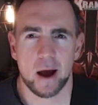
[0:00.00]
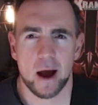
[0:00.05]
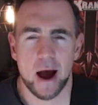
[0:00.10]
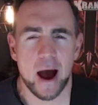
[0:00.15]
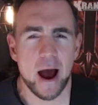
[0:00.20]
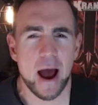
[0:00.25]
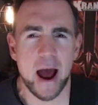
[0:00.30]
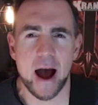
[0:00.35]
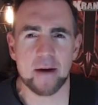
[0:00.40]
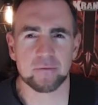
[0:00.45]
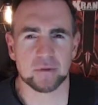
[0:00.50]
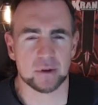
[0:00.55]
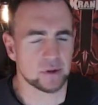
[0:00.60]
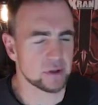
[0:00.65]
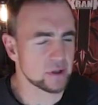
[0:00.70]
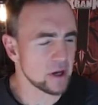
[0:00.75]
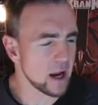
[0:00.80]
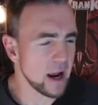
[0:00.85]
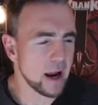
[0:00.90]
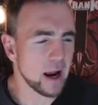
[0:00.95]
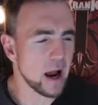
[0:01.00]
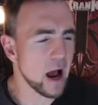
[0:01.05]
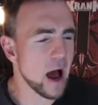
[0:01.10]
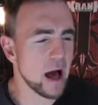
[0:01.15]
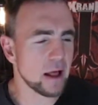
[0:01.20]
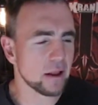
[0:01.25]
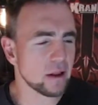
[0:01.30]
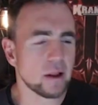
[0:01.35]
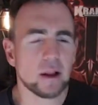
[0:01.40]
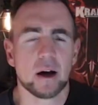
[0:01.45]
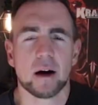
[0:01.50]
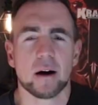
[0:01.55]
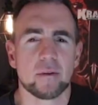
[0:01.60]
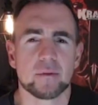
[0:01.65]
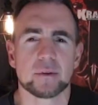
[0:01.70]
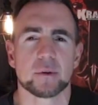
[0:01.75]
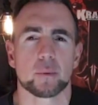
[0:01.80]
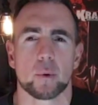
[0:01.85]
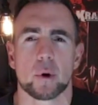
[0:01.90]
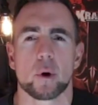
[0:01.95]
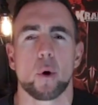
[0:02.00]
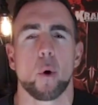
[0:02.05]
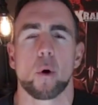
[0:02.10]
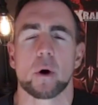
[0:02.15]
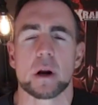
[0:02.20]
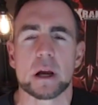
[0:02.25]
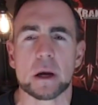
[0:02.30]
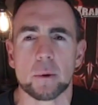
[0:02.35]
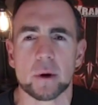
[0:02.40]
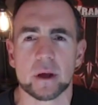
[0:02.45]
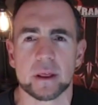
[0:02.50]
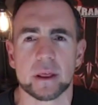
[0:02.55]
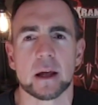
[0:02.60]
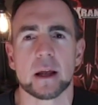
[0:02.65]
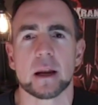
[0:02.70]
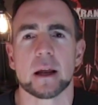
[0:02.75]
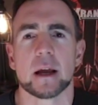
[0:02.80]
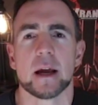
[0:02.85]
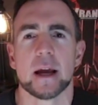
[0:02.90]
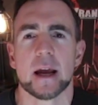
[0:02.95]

I have to say, I loved recording with it.